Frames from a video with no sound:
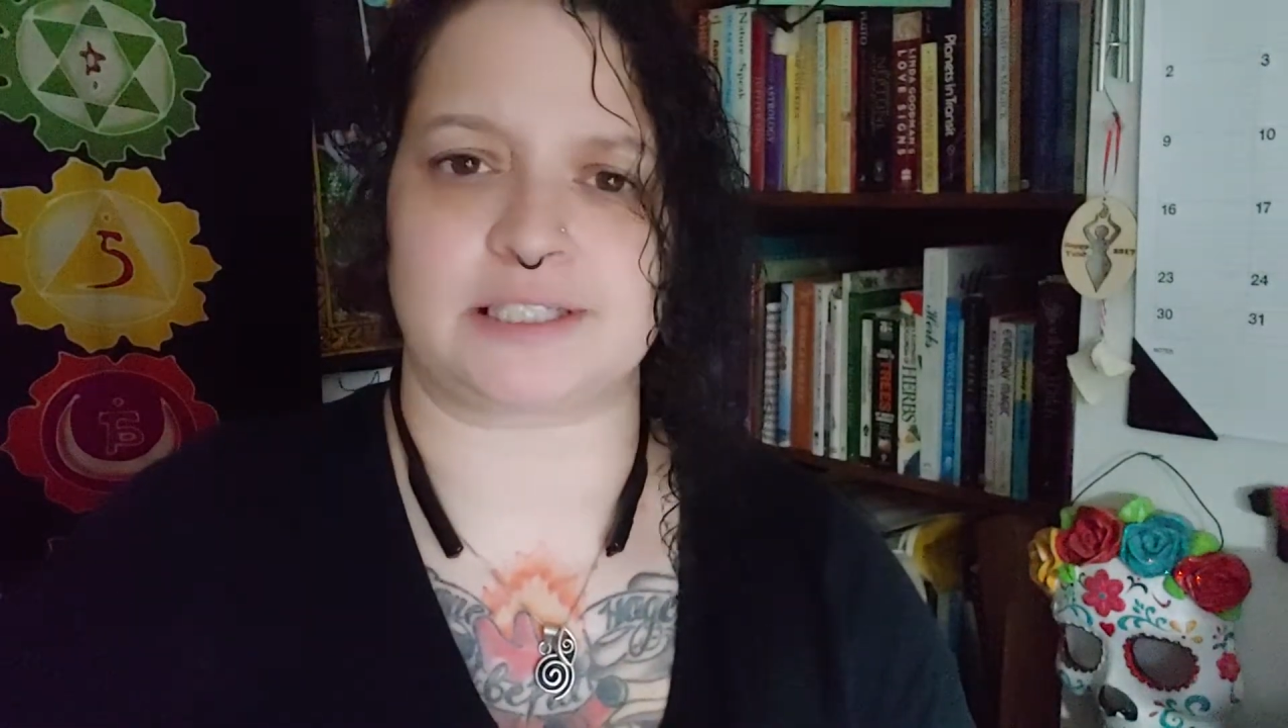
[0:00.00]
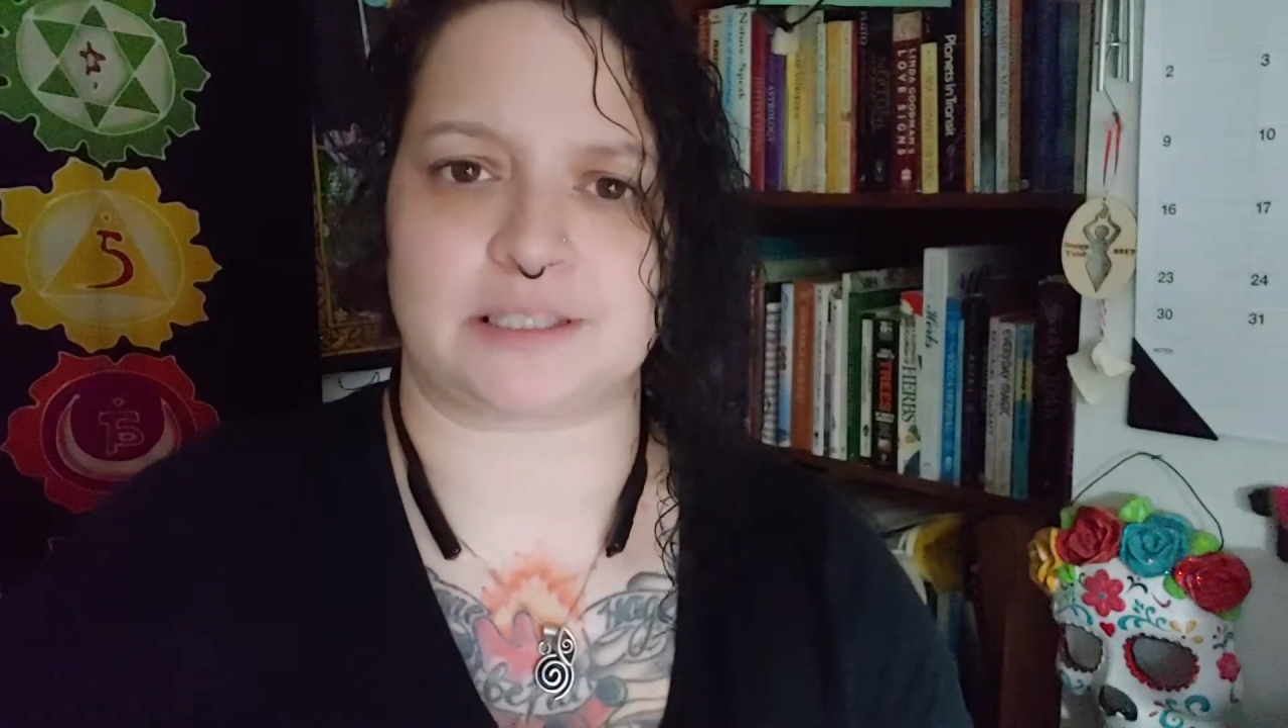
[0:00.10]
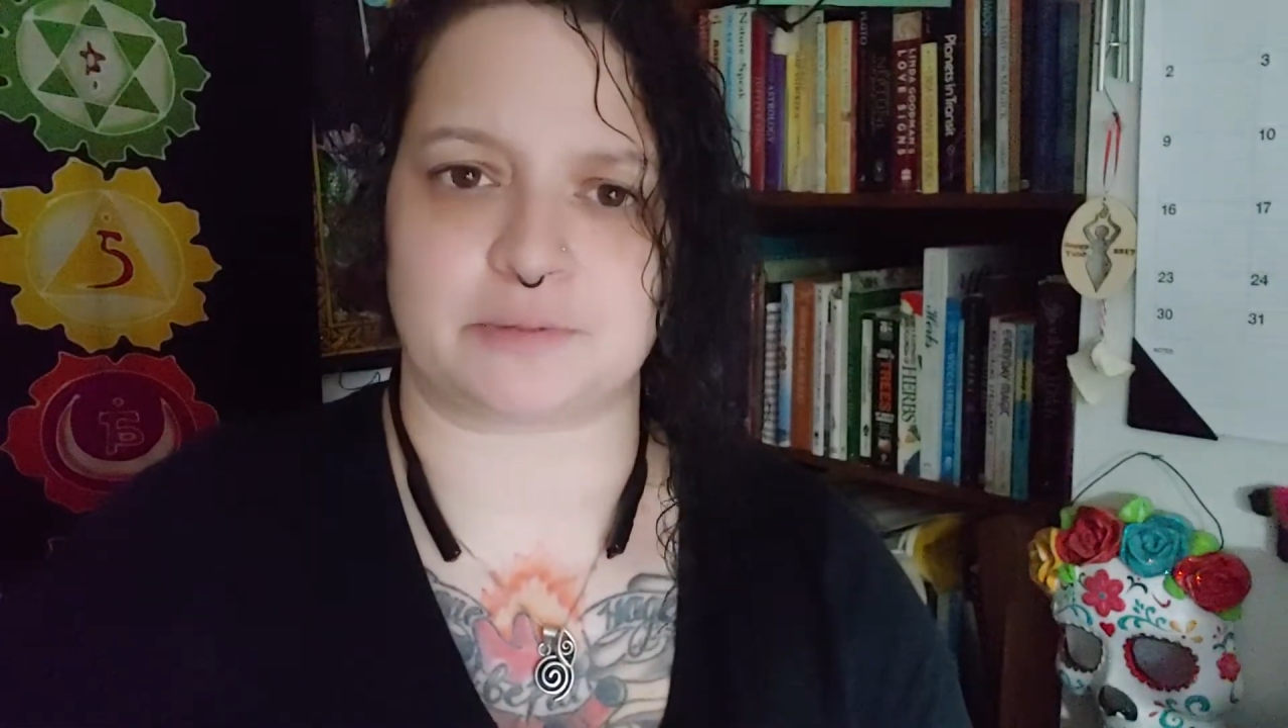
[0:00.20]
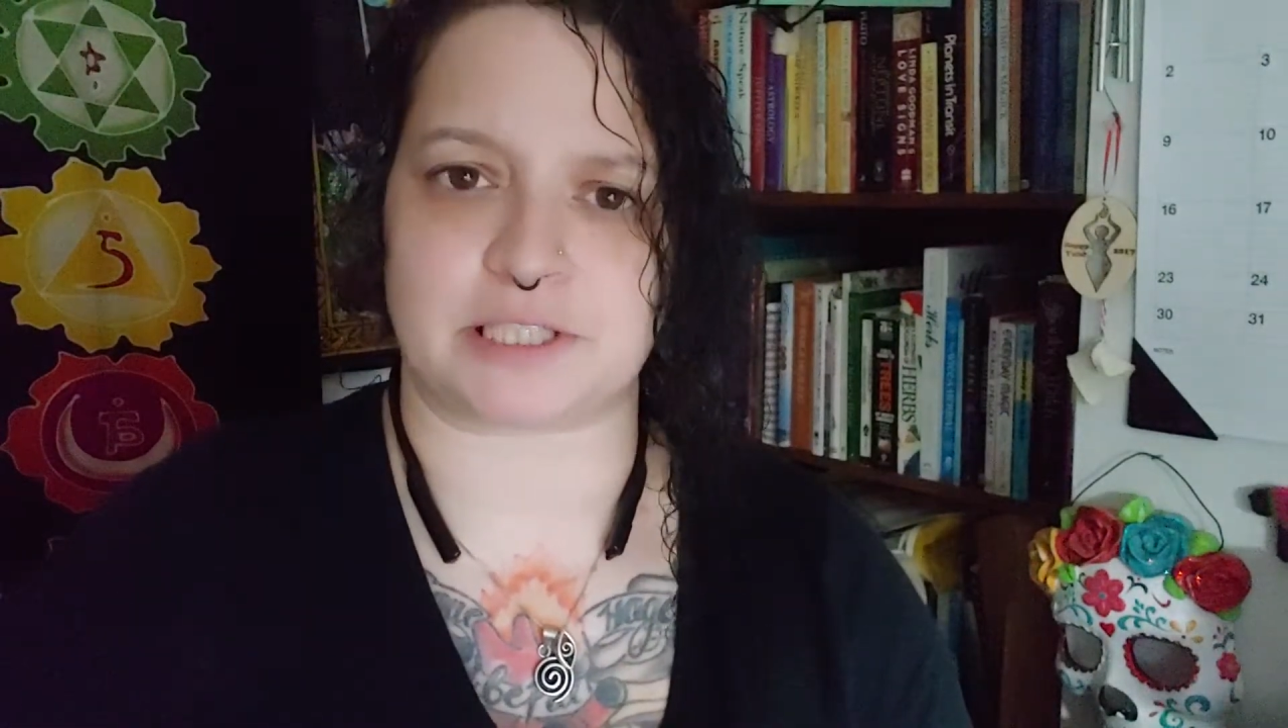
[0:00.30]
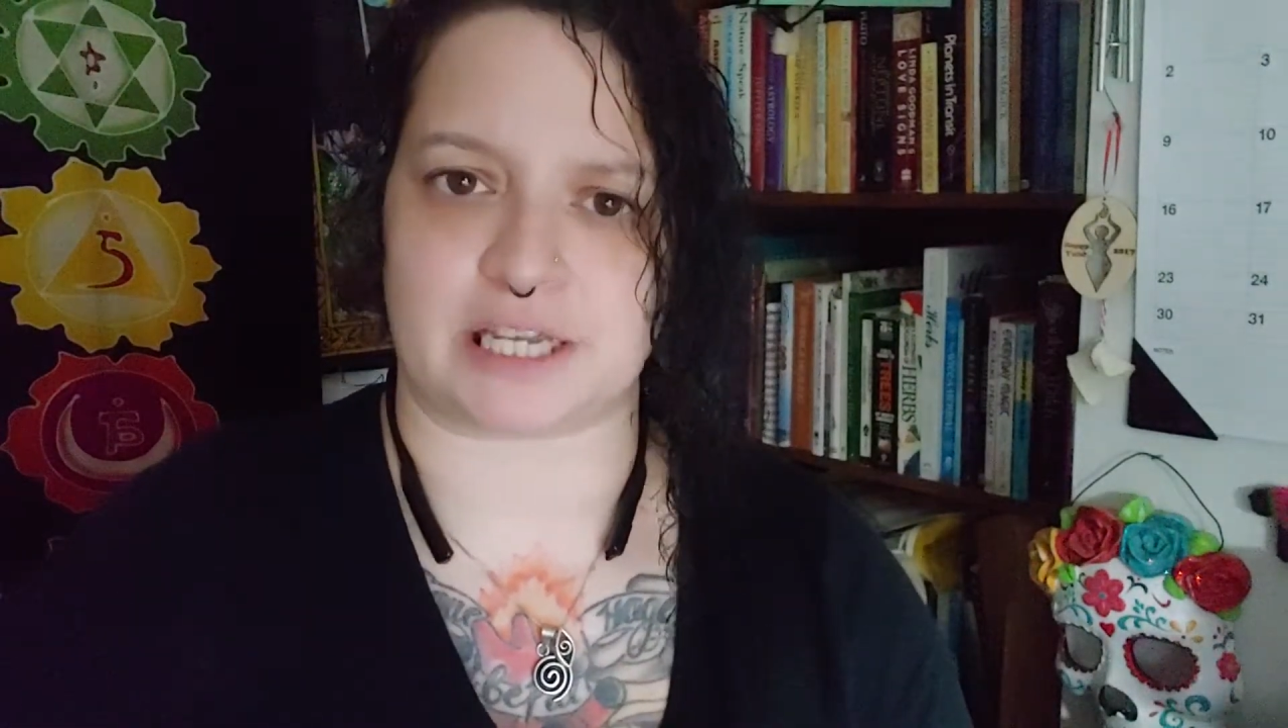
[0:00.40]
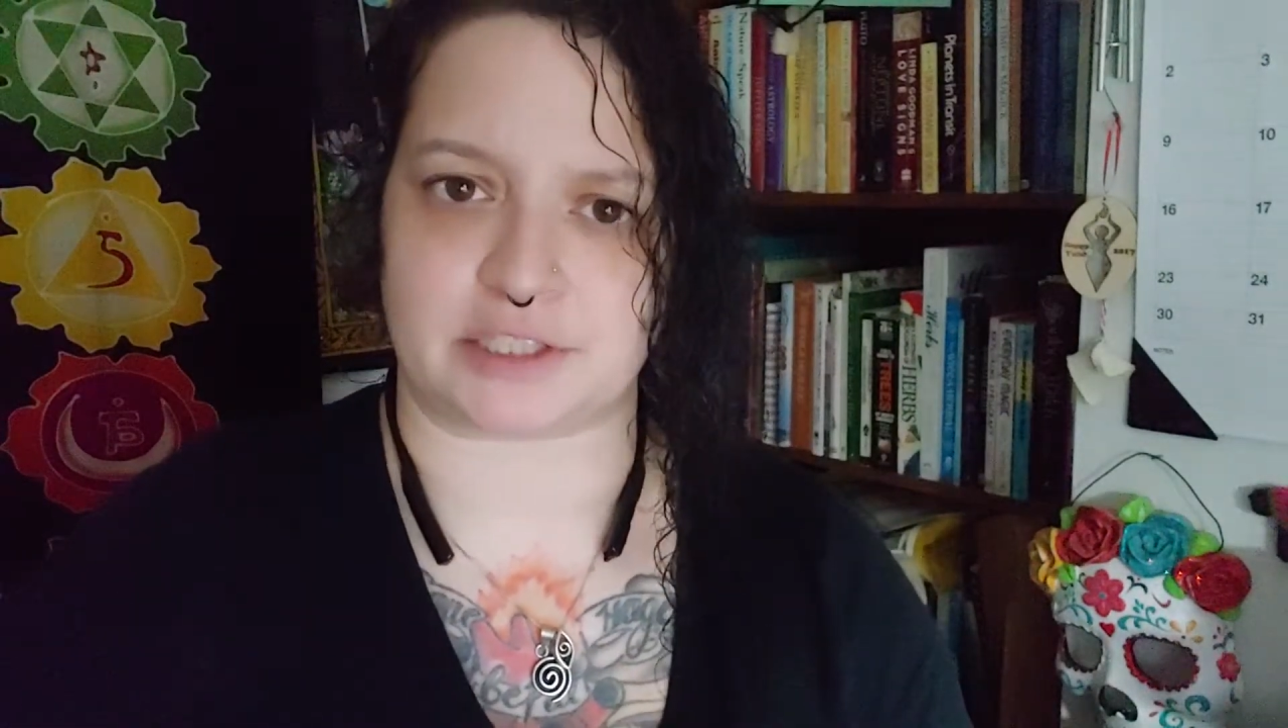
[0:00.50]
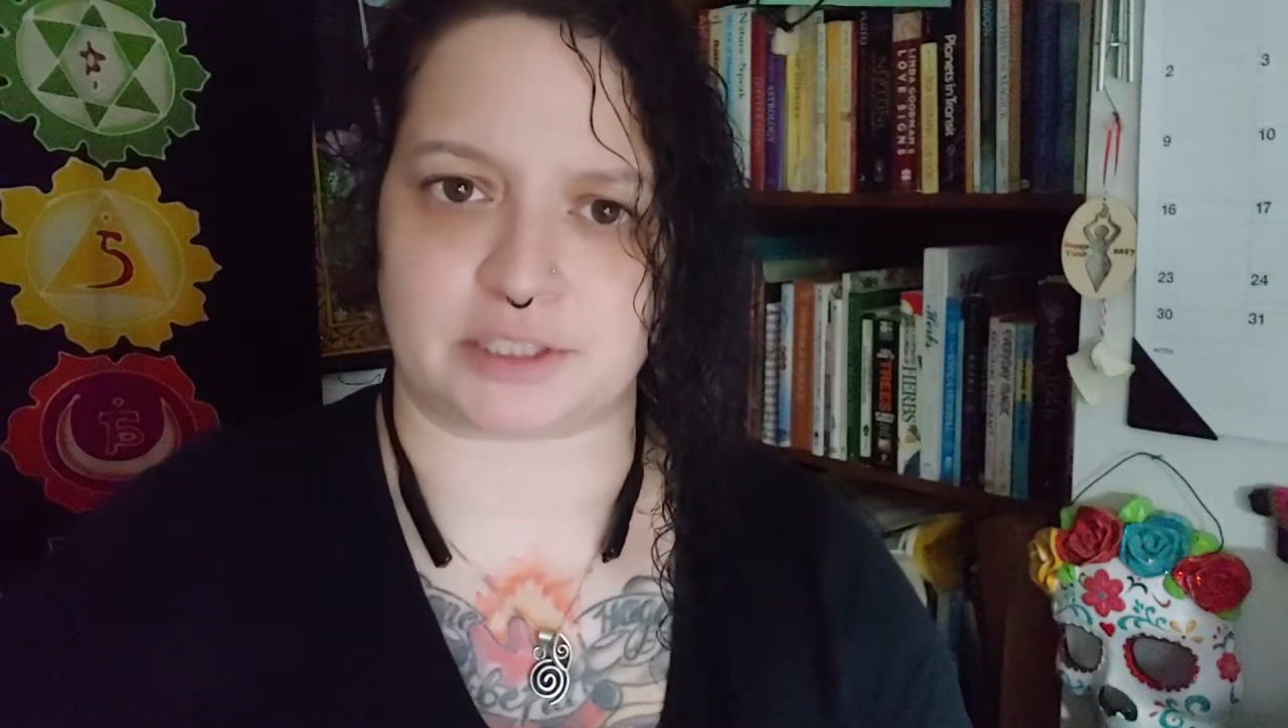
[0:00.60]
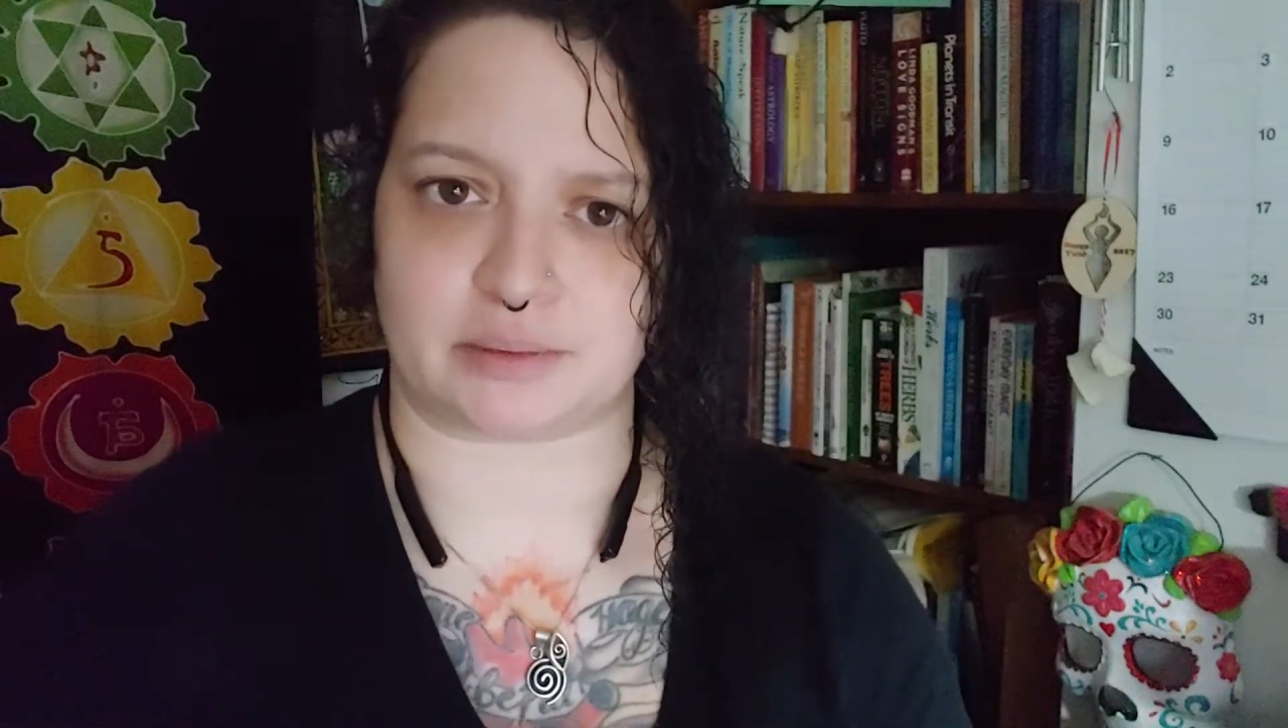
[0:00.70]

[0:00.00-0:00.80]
substantial